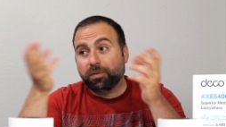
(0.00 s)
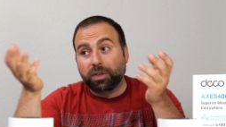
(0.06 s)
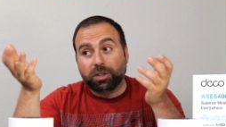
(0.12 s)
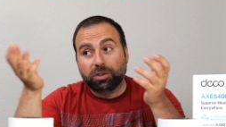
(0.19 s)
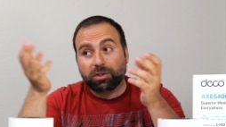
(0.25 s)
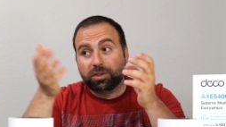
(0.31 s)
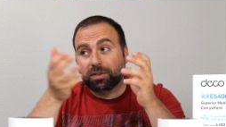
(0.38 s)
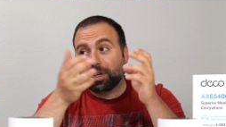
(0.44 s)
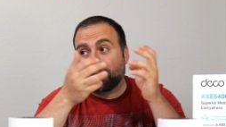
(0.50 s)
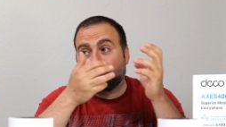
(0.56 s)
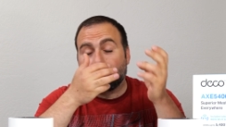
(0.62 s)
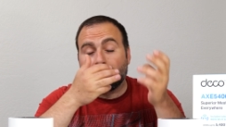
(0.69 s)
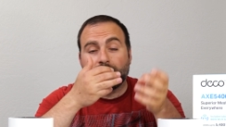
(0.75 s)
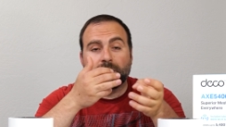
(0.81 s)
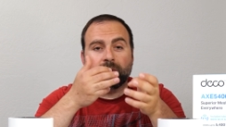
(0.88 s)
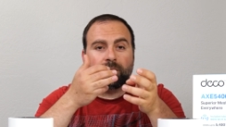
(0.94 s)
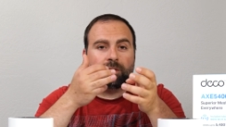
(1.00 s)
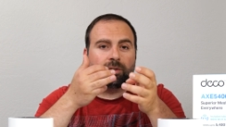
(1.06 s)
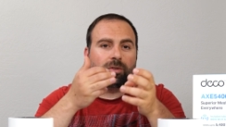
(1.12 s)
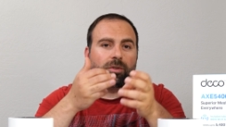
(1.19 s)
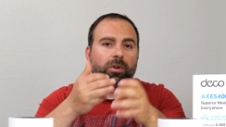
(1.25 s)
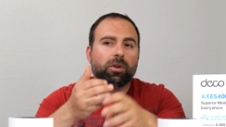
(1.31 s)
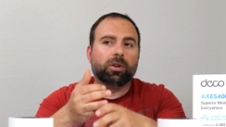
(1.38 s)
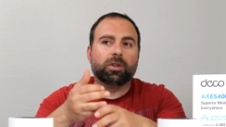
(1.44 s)
features like parental
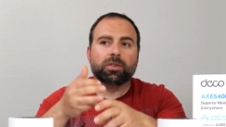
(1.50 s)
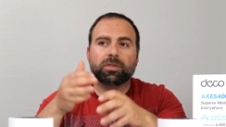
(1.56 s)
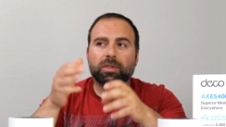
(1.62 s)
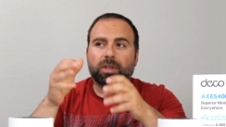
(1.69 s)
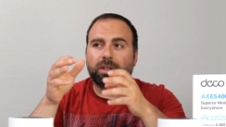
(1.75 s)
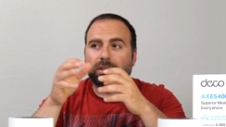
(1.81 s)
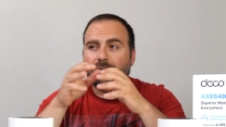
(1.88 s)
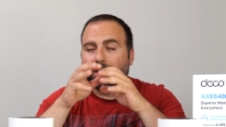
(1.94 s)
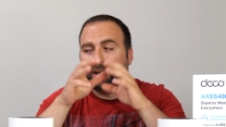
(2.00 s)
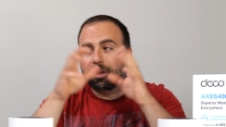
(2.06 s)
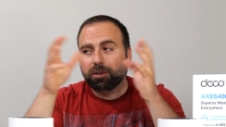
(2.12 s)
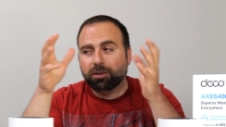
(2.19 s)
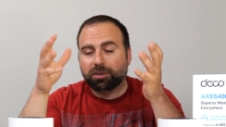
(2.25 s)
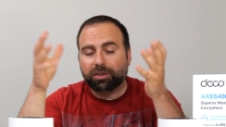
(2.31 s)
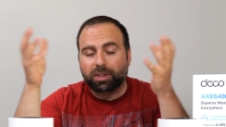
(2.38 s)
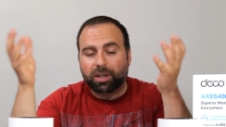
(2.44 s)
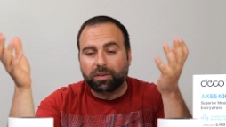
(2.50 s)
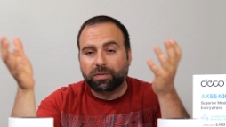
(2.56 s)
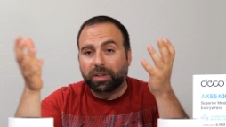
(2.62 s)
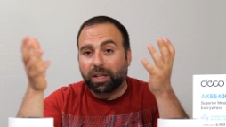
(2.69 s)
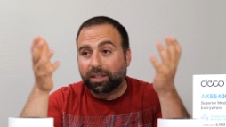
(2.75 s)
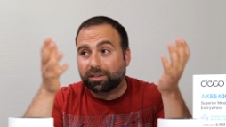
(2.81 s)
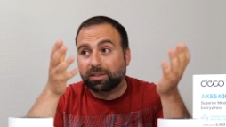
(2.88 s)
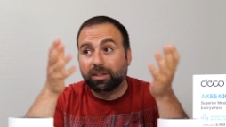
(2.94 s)
controls and other stuff
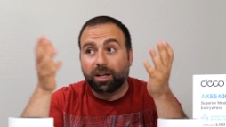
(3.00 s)
that's